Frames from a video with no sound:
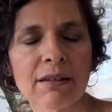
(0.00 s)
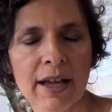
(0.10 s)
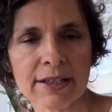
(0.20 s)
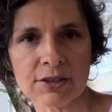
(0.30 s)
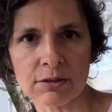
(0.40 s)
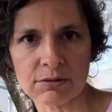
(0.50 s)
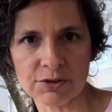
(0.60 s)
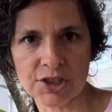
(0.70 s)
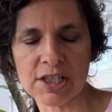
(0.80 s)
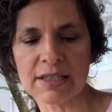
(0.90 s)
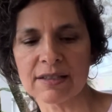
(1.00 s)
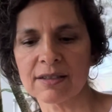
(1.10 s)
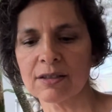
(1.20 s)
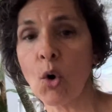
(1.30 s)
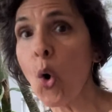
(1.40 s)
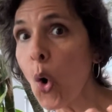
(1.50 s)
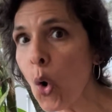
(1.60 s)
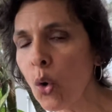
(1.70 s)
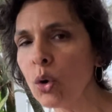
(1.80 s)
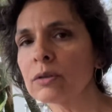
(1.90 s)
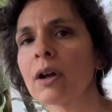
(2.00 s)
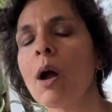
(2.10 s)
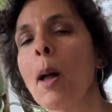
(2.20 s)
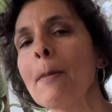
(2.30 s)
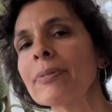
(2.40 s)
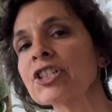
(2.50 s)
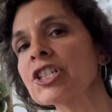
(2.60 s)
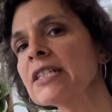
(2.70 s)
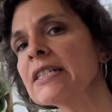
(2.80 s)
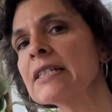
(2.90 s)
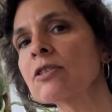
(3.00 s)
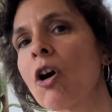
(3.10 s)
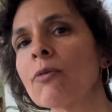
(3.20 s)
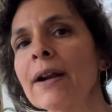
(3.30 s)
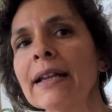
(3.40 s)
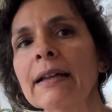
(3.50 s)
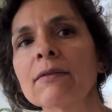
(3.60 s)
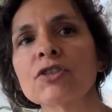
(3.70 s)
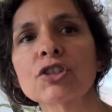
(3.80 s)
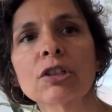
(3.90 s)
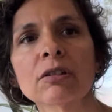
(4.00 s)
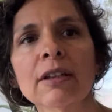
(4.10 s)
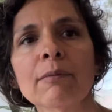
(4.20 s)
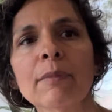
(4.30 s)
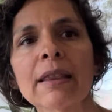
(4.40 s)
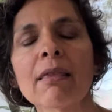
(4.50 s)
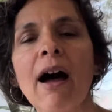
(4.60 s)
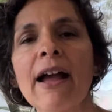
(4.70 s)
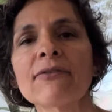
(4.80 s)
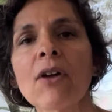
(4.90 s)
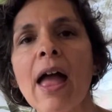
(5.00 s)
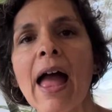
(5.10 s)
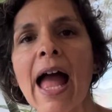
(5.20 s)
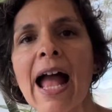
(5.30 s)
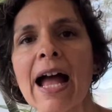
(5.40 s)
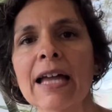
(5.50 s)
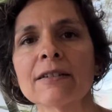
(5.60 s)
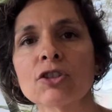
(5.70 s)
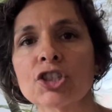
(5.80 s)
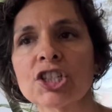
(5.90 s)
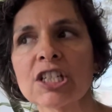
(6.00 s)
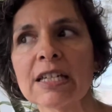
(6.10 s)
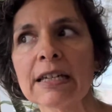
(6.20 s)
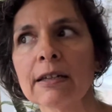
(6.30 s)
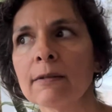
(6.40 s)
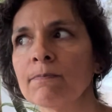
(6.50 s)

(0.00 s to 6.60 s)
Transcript: like she's old, but she is already certainly midlife, and she